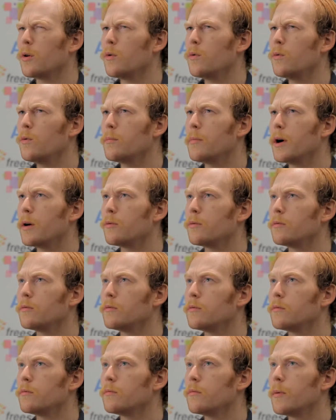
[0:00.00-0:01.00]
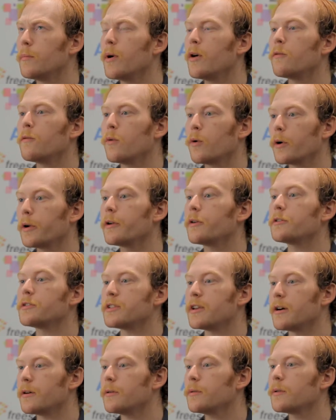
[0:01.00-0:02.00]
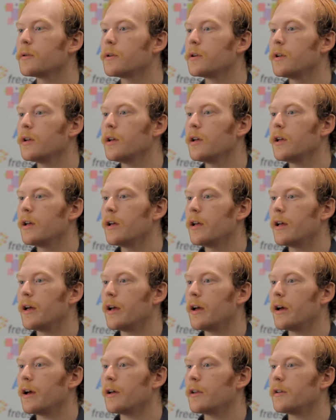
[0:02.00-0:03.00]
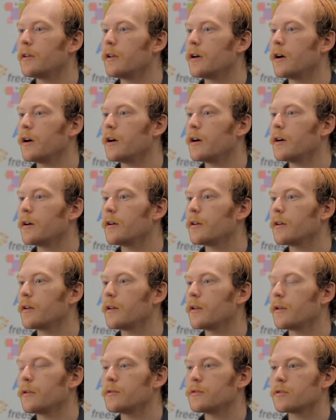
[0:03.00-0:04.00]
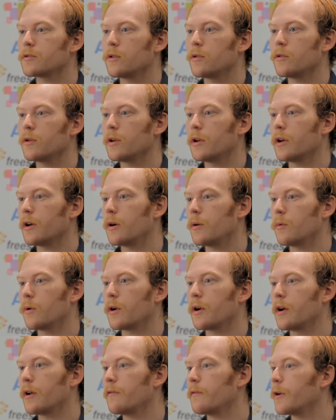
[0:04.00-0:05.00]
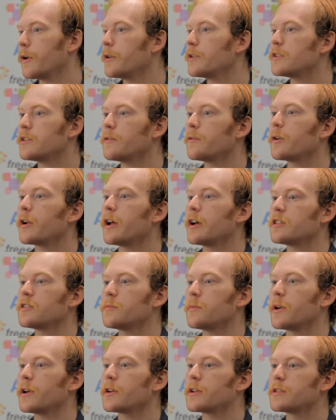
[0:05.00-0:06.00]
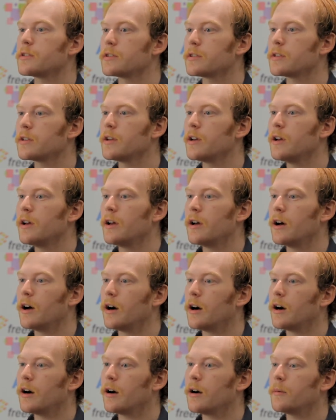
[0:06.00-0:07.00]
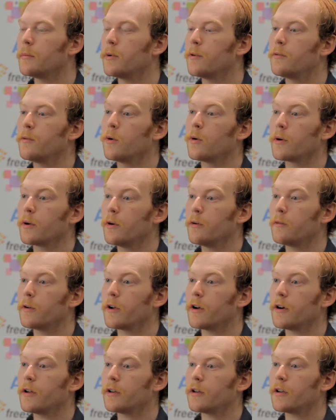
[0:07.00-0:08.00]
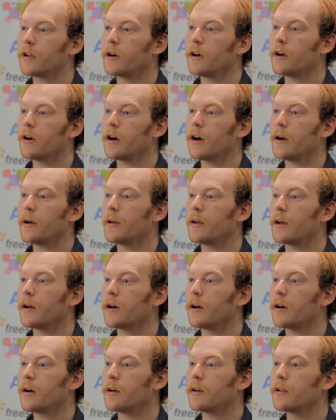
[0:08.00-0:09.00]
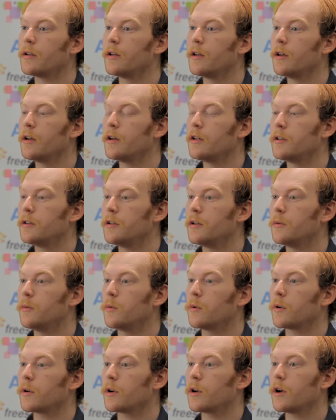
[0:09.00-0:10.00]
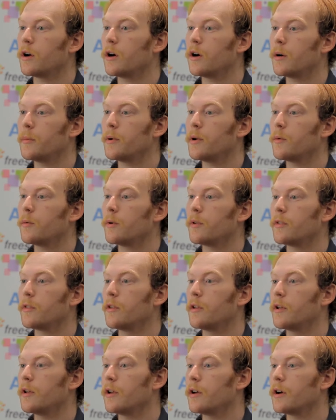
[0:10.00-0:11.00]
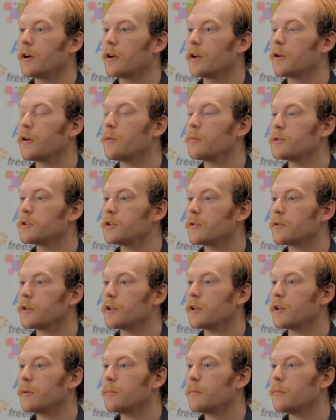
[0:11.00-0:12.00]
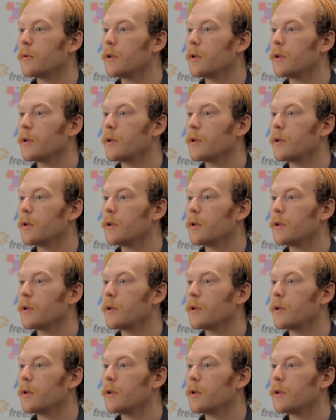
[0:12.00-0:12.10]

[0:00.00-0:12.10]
oh about about four years now, and uh, you know slowly uh, working on various different aspects. before Novacut, I did work a bit with the GNOME Shell team